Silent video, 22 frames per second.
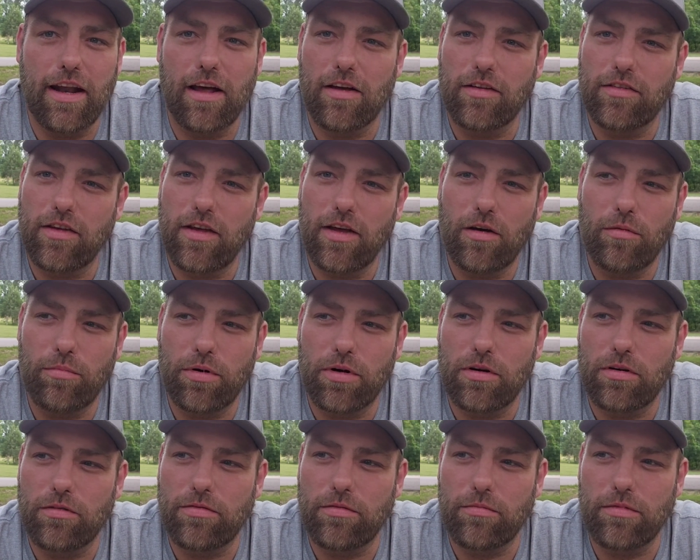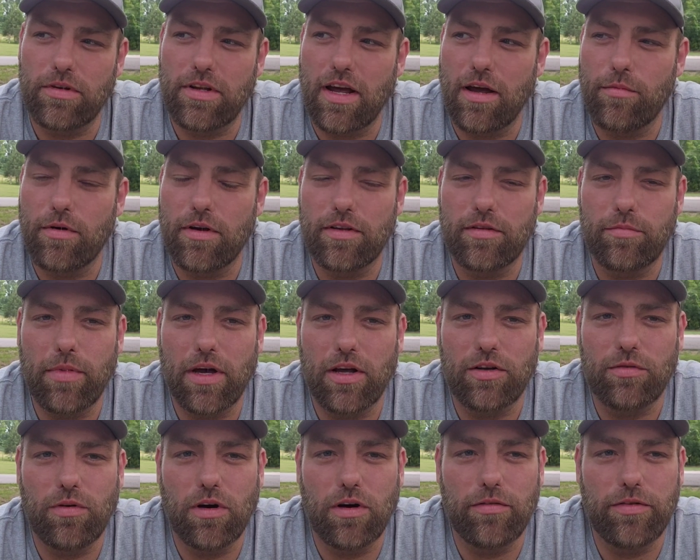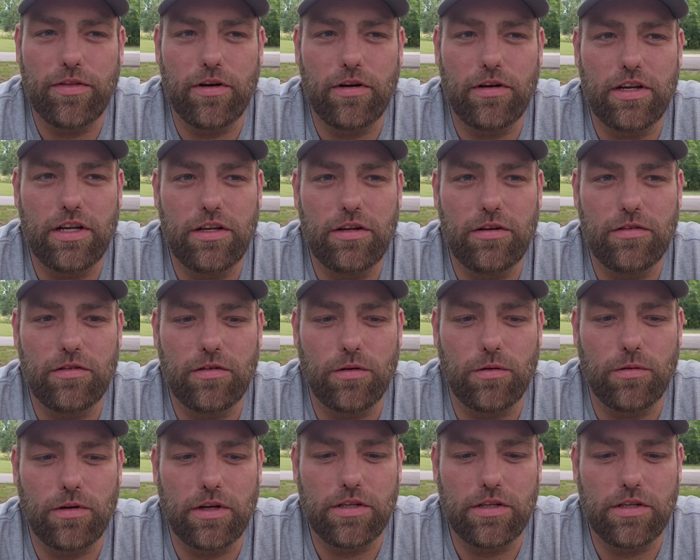I was a helper from the time I was about 12, 13 years old.